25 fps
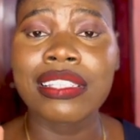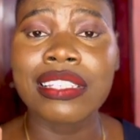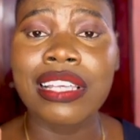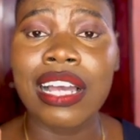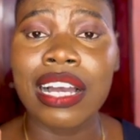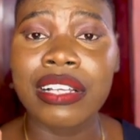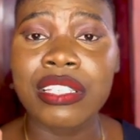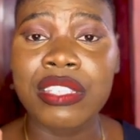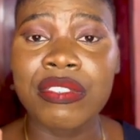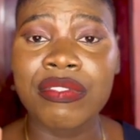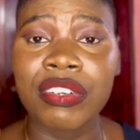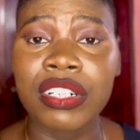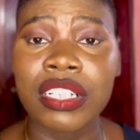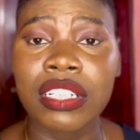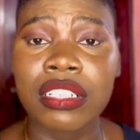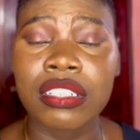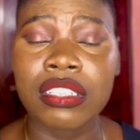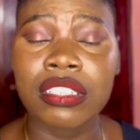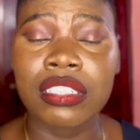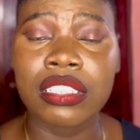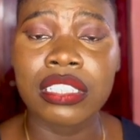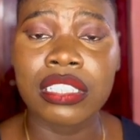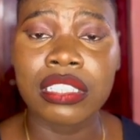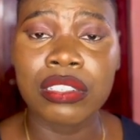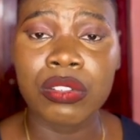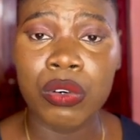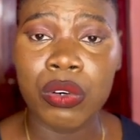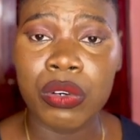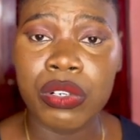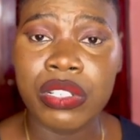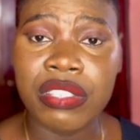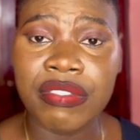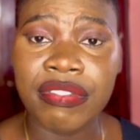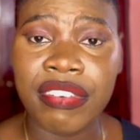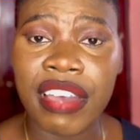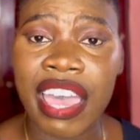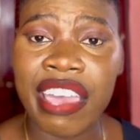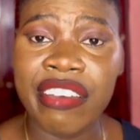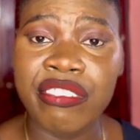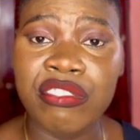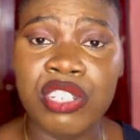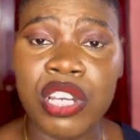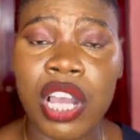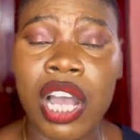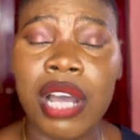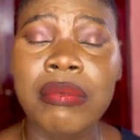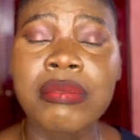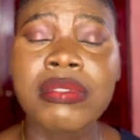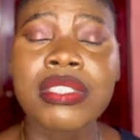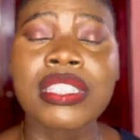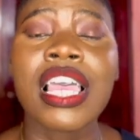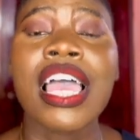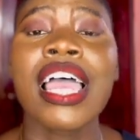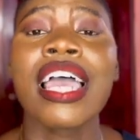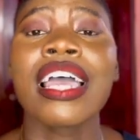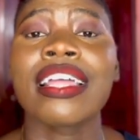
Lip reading: tax for those 5 jobs,